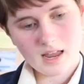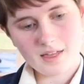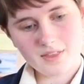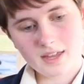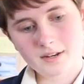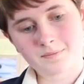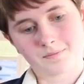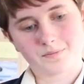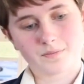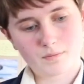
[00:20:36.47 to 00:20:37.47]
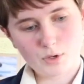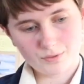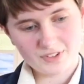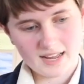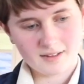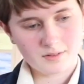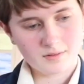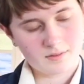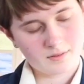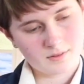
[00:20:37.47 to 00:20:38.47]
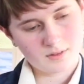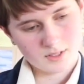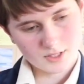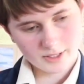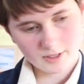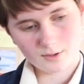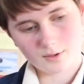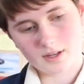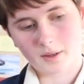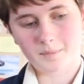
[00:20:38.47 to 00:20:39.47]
and then move down to